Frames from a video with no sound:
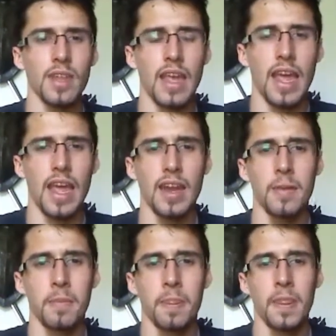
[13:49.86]
And
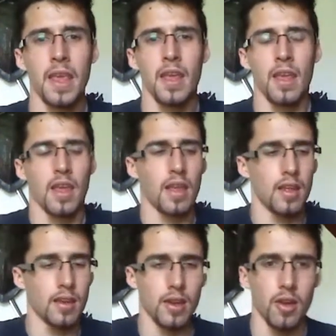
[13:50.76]

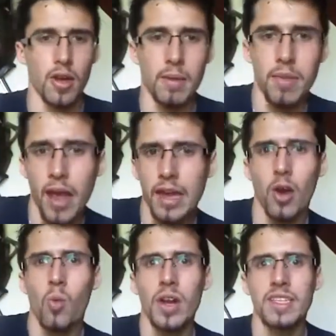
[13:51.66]
I
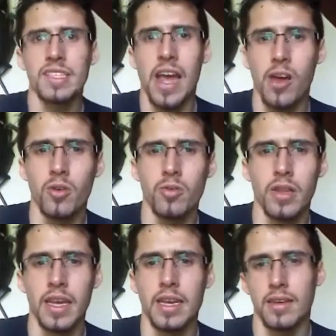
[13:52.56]
don't want to sound
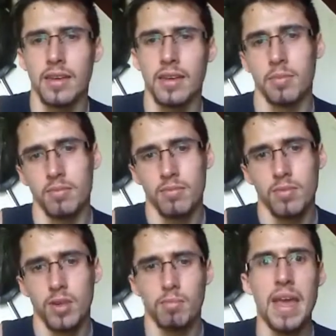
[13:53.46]
like I'm
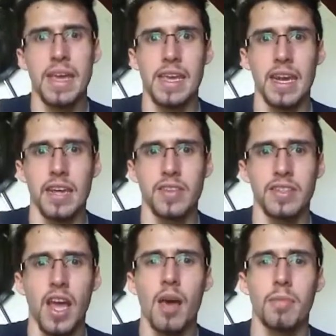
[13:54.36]
making any of this
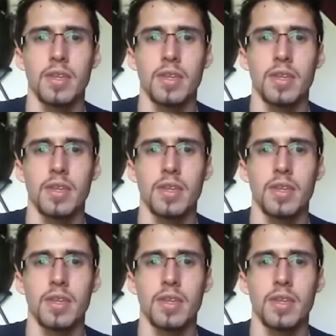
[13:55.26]
up.